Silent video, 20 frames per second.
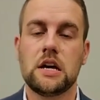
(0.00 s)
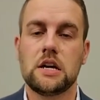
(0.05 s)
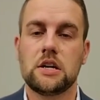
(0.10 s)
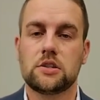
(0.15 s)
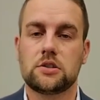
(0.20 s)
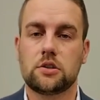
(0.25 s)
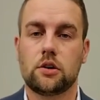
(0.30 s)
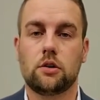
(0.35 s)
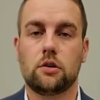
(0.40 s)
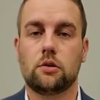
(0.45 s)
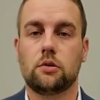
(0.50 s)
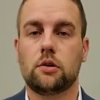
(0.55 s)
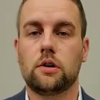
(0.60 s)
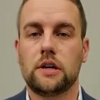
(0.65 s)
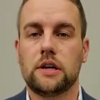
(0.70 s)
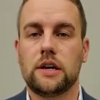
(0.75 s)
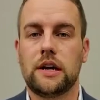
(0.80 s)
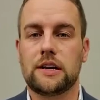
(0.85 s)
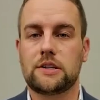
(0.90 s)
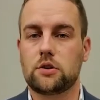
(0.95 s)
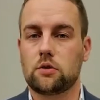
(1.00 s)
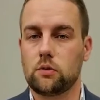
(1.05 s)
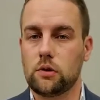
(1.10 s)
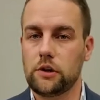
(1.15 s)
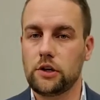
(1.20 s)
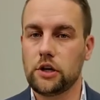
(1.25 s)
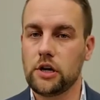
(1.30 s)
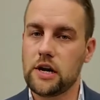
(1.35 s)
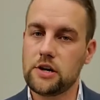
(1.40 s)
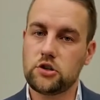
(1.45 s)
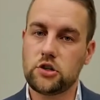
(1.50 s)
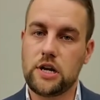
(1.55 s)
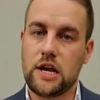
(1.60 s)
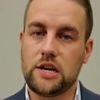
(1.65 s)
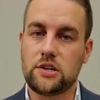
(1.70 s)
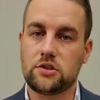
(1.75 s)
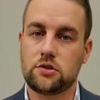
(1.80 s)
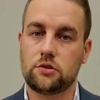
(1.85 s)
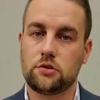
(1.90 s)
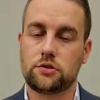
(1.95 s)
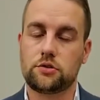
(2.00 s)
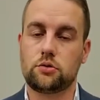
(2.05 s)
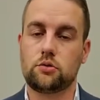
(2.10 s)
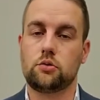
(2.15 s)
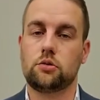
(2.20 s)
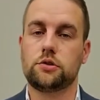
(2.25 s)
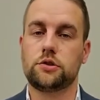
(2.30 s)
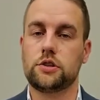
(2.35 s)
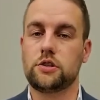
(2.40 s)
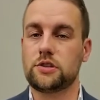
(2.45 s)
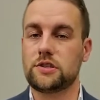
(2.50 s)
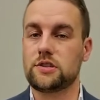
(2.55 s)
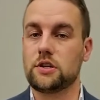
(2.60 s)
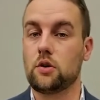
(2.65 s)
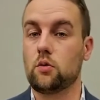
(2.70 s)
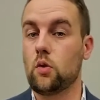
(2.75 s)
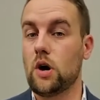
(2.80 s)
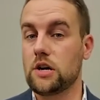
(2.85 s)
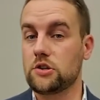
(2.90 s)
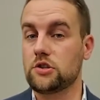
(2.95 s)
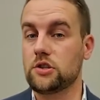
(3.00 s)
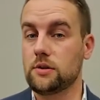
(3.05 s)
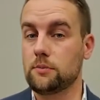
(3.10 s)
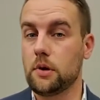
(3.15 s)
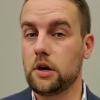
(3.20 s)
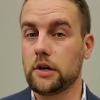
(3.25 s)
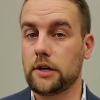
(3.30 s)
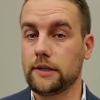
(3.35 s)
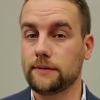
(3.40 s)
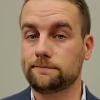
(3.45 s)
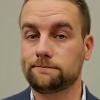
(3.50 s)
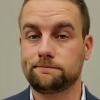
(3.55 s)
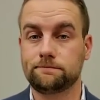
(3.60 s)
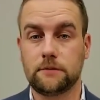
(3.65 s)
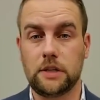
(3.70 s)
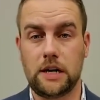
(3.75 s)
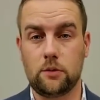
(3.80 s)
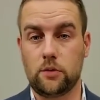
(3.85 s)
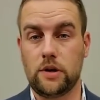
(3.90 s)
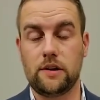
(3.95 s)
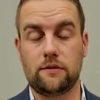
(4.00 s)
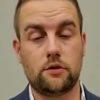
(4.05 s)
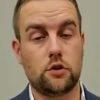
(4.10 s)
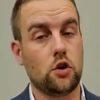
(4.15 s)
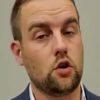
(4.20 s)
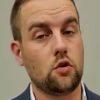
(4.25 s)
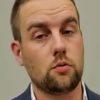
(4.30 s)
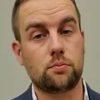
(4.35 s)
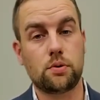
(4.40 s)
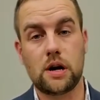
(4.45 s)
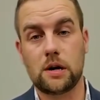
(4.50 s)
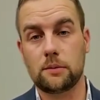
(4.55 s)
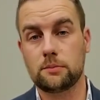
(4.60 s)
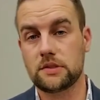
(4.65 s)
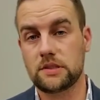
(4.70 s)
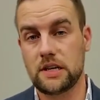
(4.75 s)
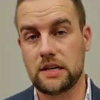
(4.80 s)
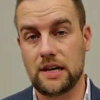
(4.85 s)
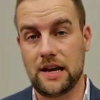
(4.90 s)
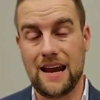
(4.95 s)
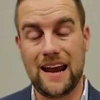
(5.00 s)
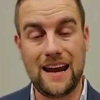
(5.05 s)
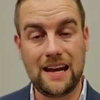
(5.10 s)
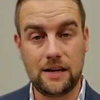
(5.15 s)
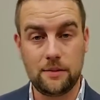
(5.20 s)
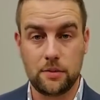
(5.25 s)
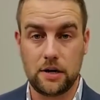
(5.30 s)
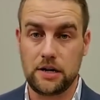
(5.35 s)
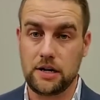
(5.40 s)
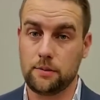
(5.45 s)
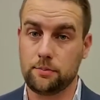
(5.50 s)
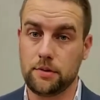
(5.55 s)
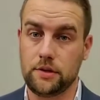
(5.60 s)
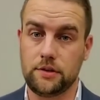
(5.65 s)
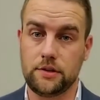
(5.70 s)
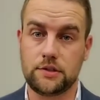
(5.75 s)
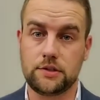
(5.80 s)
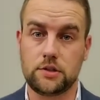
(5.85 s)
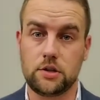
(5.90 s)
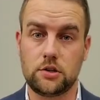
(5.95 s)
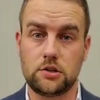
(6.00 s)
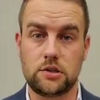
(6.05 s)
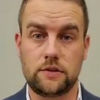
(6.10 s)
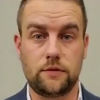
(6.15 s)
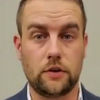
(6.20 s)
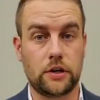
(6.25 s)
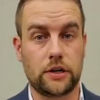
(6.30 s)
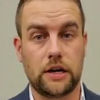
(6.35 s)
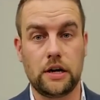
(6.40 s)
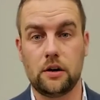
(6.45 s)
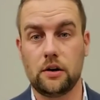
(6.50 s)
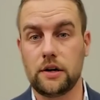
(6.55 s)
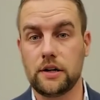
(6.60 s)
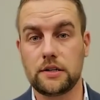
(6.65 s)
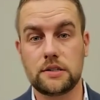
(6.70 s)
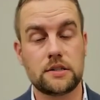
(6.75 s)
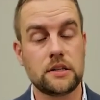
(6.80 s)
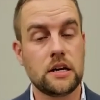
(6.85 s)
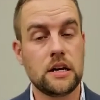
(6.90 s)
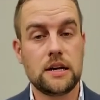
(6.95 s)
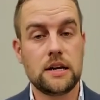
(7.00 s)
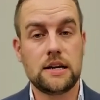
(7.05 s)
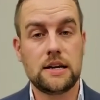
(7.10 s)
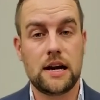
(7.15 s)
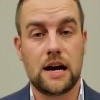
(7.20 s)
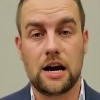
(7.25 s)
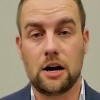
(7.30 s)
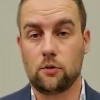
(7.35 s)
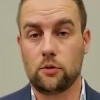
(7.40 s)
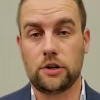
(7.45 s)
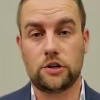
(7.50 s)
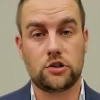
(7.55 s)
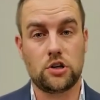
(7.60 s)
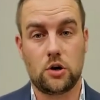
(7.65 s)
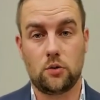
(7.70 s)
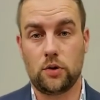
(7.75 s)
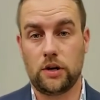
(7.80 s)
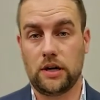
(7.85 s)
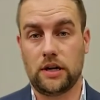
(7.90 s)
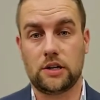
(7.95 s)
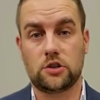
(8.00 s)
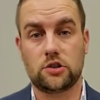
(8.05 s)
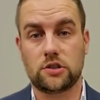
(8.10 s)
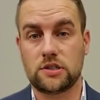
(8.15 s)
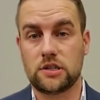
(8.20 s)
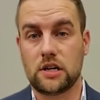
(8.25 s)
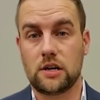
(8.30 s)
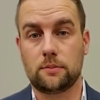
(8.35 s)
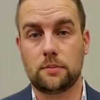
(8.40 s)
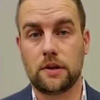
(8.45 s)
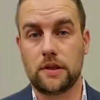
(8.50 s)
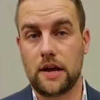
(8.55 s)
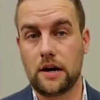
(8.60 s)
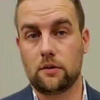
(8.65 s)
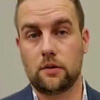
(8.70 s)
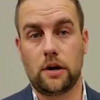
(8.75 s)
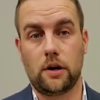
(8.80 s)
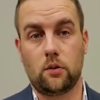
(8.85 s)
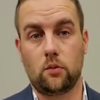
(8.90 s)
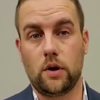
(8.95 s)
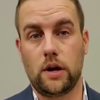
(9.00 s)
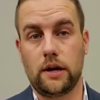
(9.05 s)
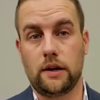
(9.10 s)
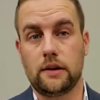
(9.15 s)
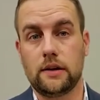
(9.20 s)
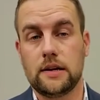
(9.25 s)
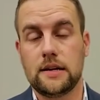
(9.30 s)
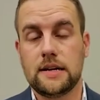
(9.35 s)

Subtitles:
So it's a really good educational tool to just start watching the market. And we have no problem setting anybody up on the search. If you're curious, reach out, we can get you set up on that right away.